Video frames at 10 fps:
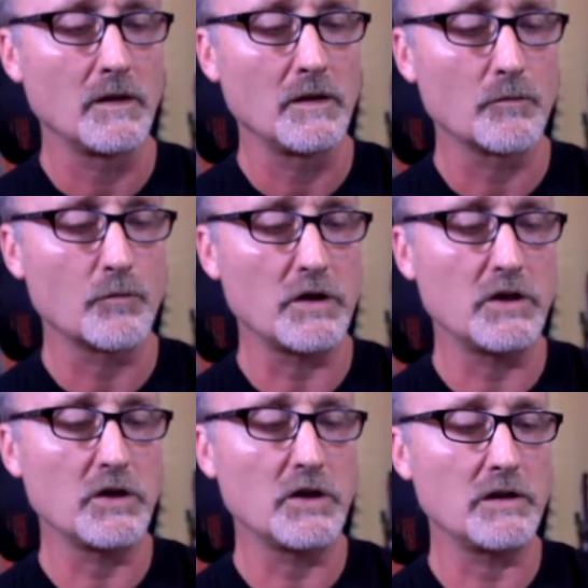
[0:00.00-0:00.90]
Pretty
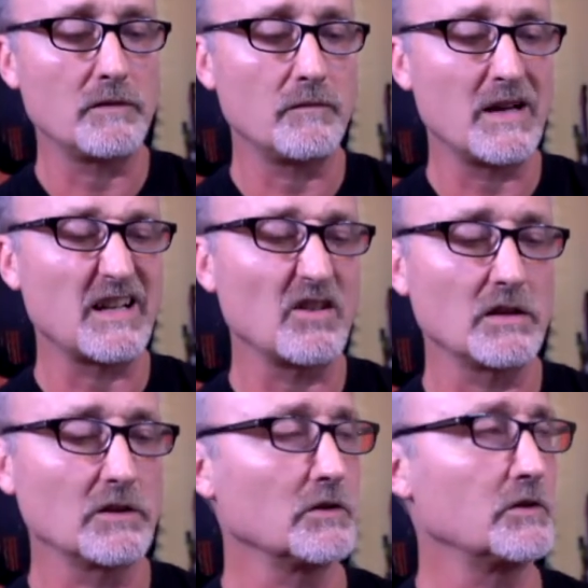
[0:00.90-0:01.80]
good. Might have gone a
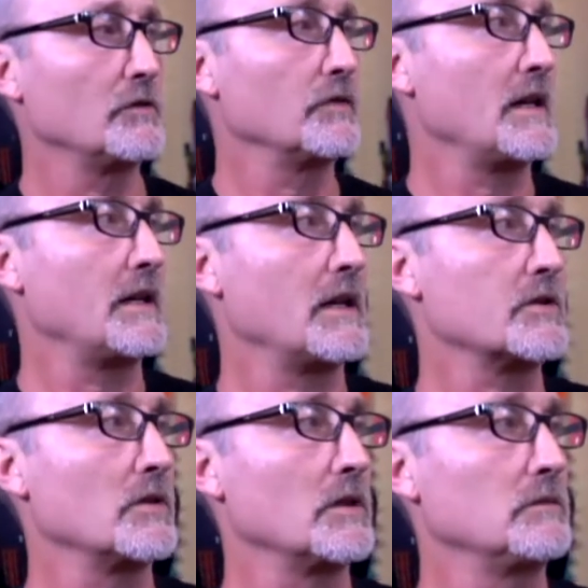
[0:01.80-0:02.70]
little too flat actually.